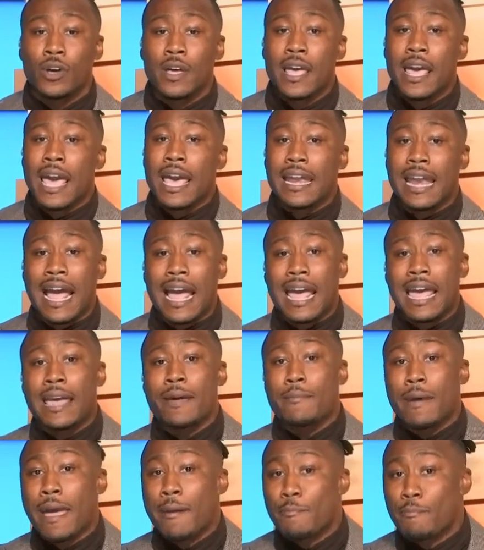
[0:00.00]
And
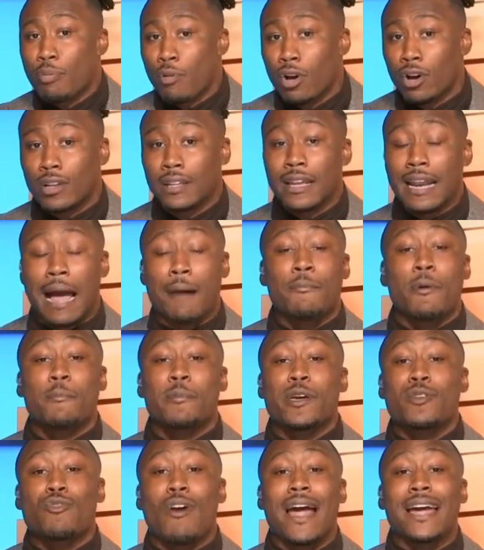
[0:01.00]
in Brooklyn, I'm going to be
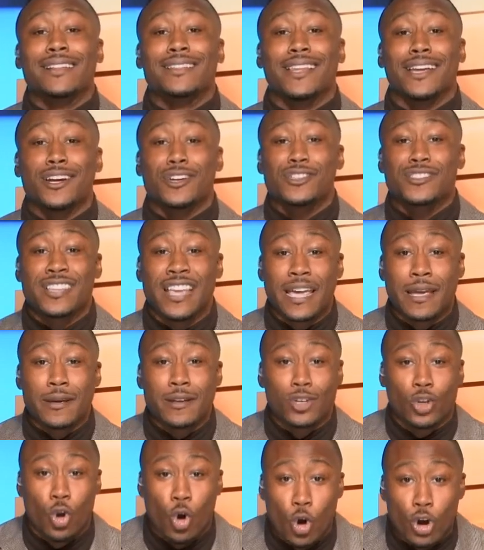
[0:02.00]
right there sitting
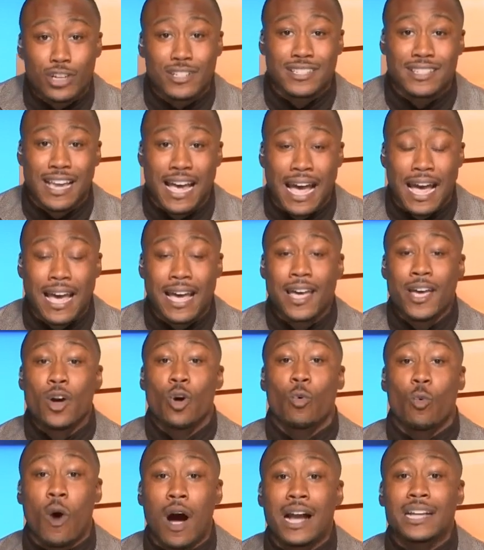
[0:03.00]
courtside
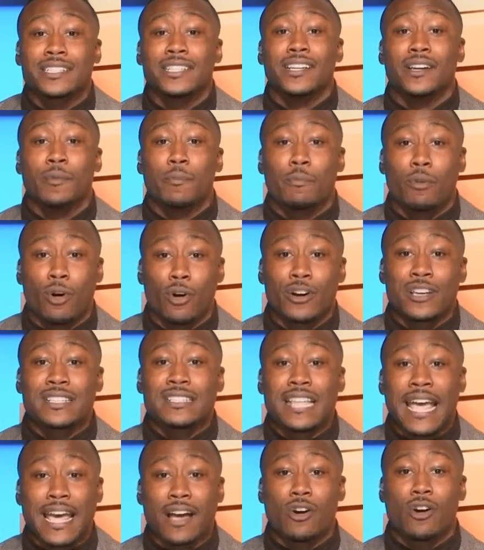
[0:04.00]
watching them boys
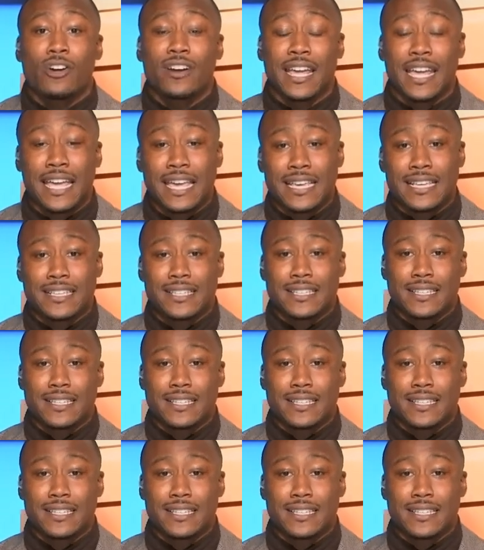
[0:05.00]
take on the East.